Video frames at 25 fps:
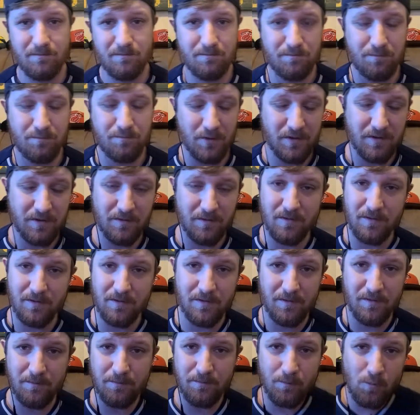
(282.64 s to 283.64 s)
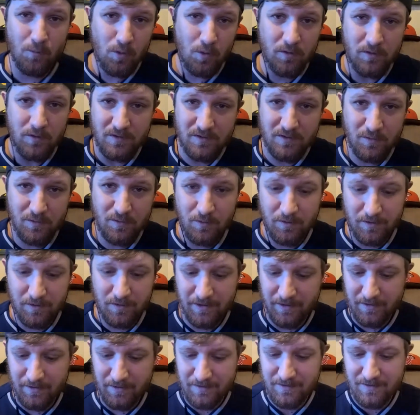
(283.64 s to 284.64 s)
But the moral of the story
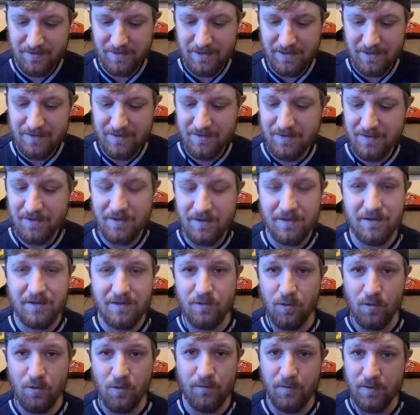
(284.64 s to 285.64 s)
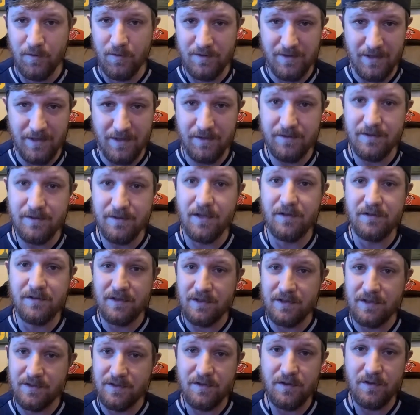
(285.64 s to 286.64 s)
here is he's going to go for the takedowns, and
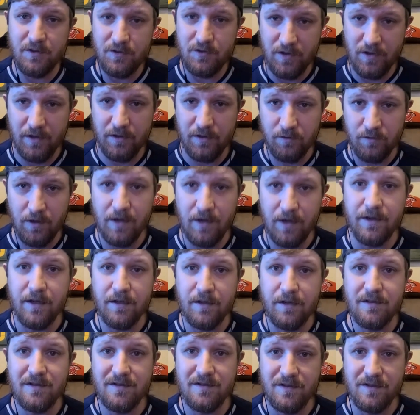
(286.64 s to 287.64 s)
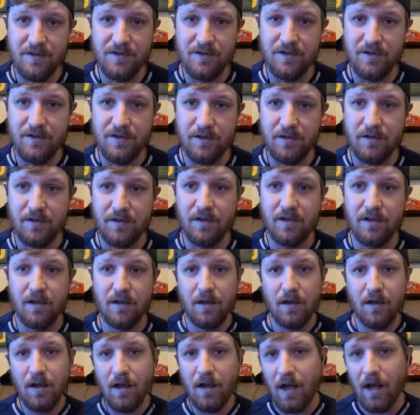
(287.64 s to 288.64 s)
he's going to try to grind out a decision here.
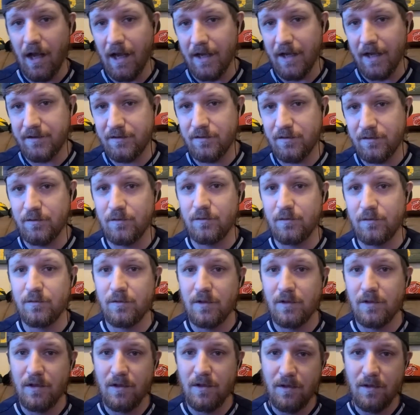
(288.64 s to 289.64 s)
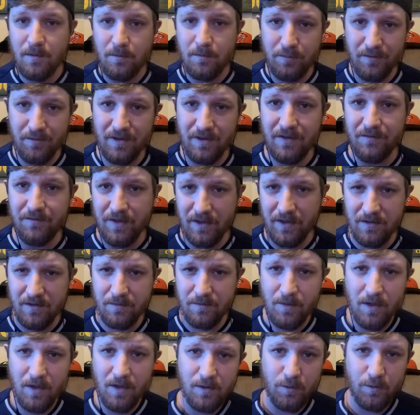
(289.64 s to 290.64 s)
I, too, believe that
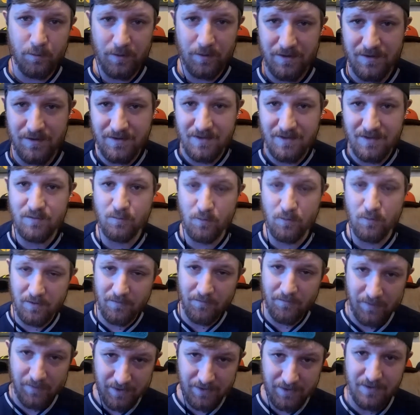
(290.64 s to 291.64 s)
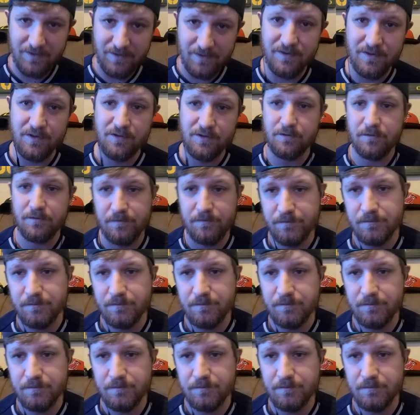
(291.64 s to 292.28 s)
Kamaka wins this one via decision.